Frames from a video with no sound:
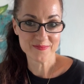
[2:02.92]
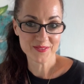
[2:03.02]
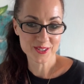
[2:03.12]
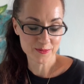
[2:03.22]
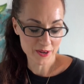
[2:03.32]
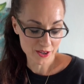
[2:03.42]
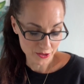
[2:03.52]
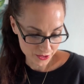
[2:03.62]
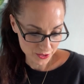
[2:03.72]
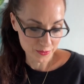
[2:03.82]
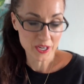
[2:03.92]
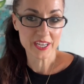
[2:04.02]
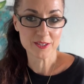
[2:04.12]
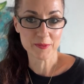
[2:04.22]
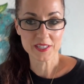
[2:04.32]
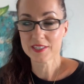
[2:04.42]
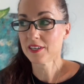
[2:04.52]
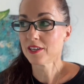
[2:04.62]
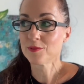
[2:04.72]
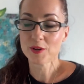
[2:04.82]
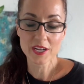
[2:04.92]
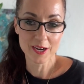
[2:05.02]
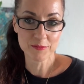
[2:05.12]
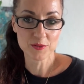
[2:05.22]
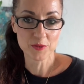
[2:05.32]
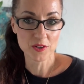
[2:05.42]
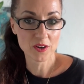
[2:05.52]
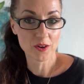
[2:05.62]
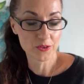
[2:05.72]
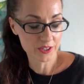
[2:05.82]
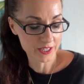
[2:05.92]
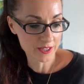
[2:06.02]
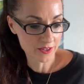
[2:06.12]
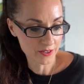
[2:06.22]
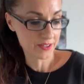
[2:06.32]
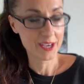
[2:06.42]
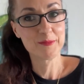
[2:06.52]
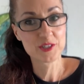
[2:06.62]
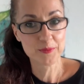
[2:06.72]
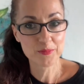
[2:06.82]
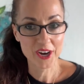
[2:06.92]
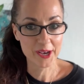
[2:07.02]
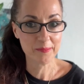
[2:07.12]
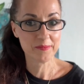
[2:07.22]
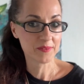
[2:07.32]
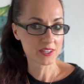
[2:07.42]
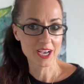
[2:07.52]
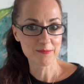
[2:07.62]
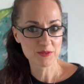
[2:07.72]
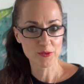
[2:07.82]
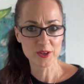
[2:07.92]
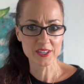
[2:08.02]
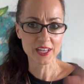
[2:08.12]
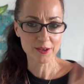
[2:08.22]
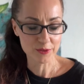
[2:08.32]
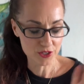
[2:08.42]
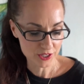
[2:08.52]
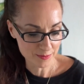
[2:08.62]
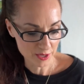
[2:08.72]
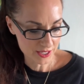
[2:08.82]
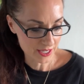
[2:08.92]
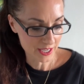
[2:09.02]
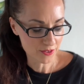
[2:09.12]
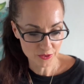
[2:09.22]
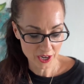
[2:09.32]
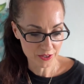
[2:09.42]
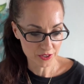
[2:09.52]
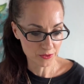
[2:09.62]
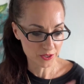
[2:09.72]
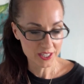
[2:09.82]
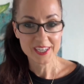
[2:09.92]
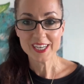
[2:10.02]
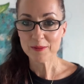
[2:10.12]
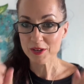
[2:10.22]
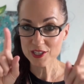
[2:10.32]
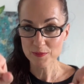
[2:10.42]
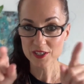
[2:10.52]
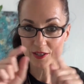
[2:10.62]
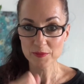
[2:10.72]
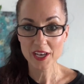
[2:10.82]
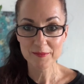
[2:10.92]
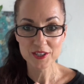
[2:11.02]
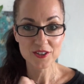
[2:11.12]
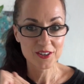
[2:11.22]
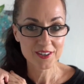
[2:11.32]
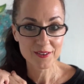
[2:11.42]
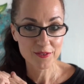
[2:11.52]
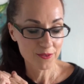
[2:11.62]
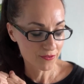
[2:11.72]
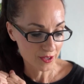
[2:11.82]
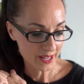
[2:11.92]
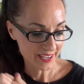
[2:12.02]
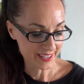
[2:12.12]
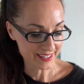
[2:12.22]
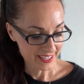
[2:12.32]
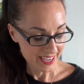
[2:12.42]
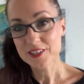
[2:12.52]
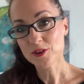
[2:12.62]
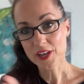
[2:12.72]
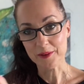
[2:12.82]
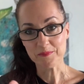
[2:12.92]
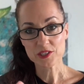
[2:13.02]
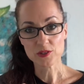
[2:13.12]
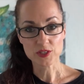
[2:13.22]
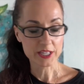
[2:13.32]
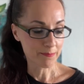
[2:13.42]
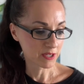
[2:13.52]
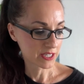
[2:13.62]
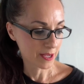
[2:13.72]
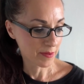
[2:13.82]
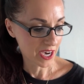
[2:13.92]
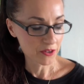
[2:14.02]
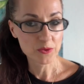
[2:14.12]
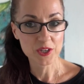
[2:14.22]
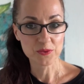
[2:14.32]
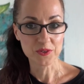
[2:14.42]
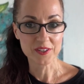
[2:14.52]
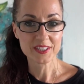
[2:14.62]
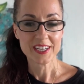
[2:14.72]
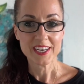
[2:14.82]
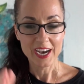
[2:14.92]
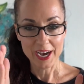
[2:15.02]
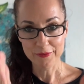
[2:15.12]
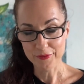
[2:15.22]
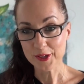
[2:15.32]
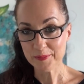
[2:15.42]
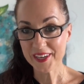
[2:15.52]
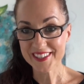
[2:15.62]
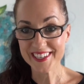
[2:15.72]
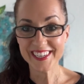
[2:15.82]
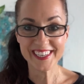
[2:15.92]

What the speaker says: so my audio will get better. It will come tomorrow. I ordered it on Amazon Prime. It comes within a day, which is amazing. I don't know how they do it. Please sponsor me, Amazon, if you feel like it. Okay, so step by step, how do I do it? I film it